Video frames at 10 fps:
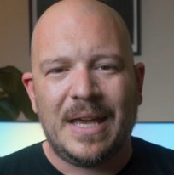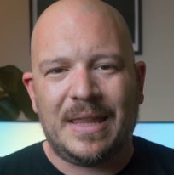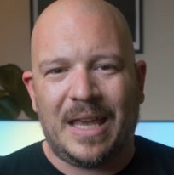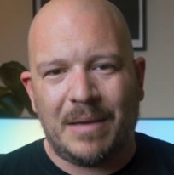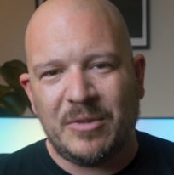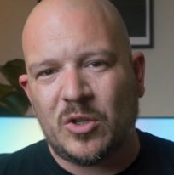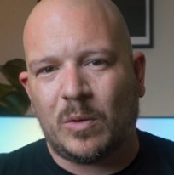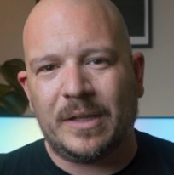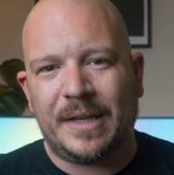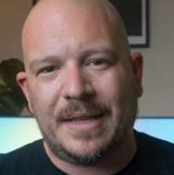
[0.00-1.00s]
The image
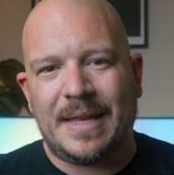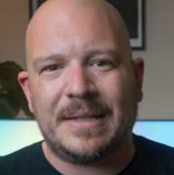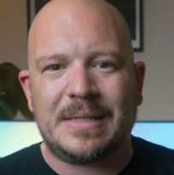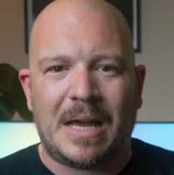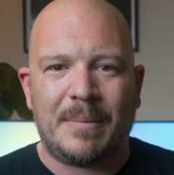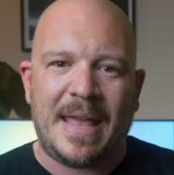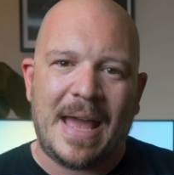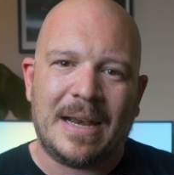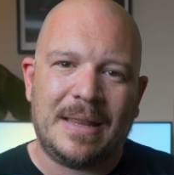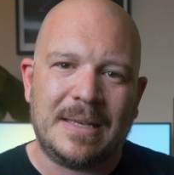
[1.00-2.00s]
quality that is coming
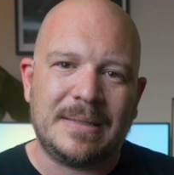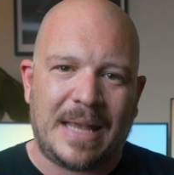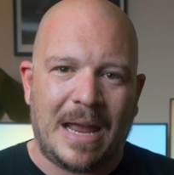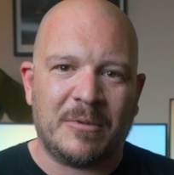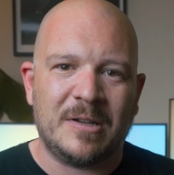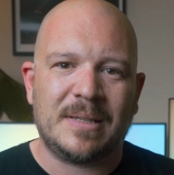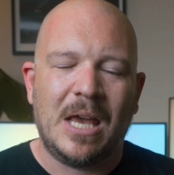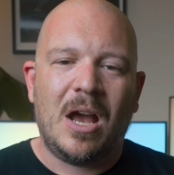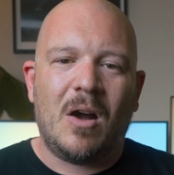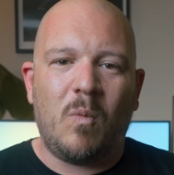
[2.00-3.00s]
out of these cameras
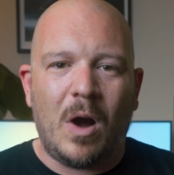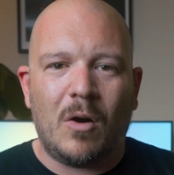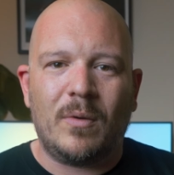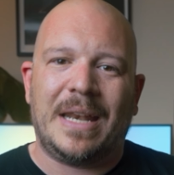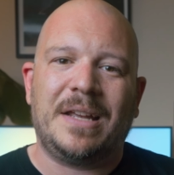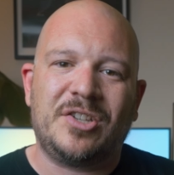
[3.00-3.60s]
while getting